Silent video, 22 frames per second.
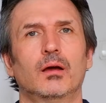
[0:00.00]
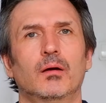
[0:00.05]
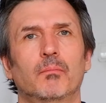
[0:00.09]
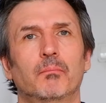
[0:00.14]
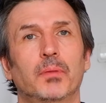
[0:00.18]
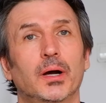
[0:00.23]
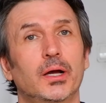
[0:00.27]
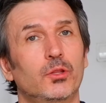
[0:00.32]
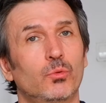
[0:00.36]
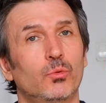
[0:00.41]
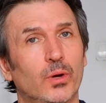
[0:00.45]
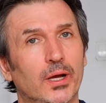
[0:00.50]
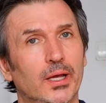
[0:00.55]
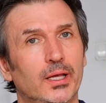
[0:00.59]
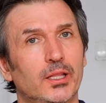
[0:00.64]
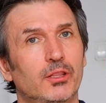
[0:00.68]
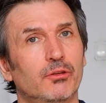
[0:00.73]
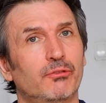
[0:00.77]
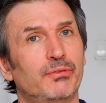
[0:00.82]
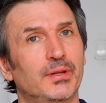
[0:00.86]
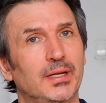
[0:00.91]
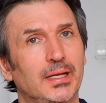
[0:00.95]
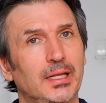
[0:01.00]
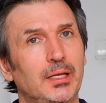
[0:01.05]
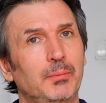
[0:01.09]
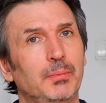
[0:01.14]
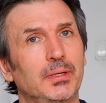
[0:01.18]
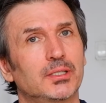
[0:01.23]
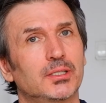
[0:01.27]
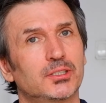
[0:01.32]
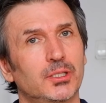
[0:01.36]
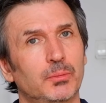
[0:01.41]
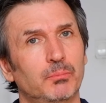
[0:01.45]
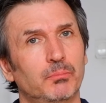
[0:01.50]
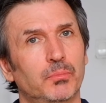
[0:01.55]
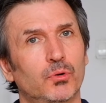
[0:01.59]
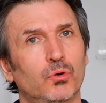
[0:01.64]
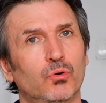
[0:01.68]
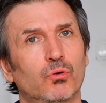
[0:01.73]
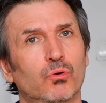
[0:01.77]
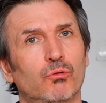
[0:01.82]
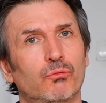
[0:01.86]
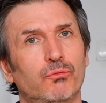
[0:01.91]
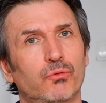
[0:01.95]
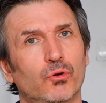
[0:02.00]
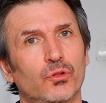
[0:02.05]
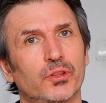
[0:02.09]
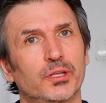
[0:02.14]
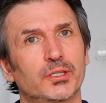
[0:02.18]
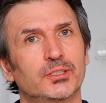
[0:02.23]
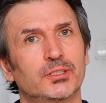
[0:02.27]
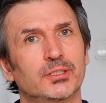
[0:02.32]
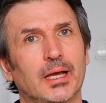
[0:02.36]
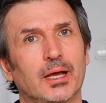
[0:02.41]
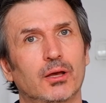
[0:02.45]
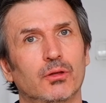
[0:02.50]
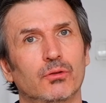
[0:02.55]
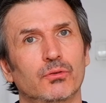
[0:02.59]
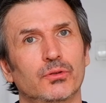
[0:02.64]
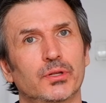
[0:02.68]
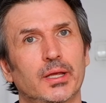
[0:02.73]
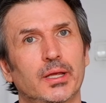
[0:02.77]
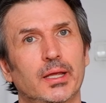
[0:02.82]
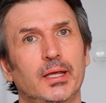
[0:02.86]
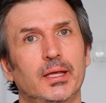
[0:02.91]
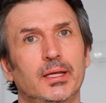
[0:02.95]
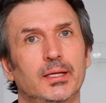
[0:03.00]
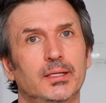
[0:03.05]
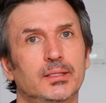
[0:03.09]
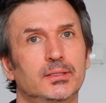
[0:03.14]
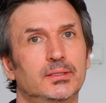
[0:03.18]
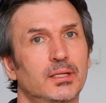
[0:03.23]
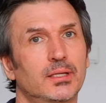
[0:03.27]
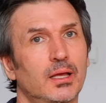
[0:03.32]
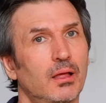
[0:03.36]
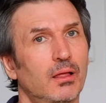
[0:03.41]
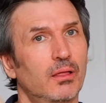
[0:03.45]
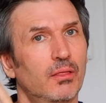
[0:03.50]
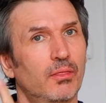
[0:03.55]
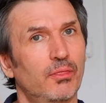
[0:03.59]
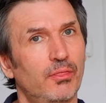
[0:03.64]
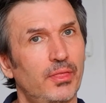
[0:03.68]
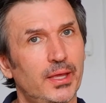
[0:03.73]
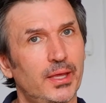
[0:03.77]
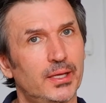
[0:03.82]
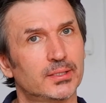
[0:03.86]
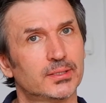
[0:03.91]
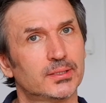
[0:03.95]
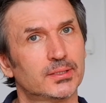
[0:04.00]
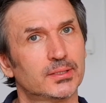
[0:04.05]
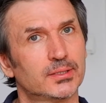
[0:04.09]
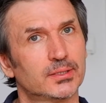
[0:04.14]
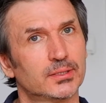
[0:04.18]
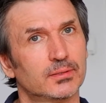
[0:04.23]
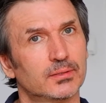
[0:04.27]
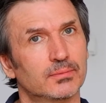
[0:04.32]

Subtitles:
By the way, the phonemic symbol for this sound is this.